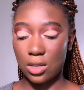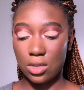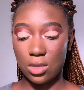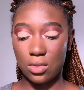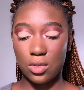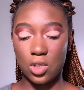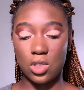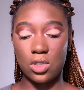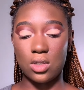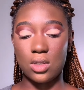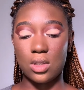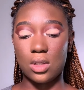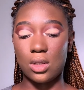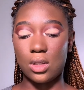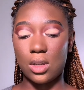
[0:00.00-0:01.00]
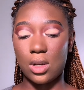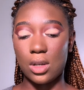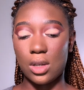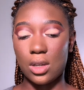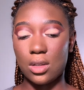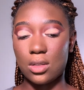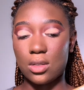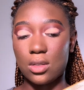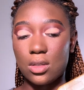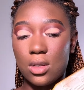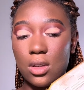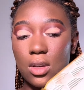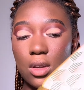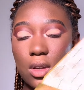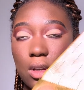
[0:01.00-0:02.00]
so which is the darkest
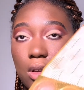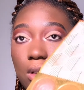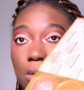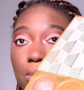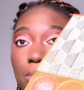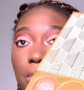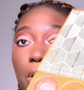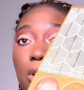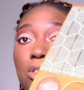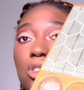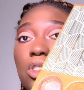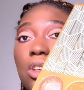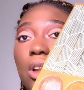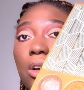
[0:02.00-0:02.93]
brown shade.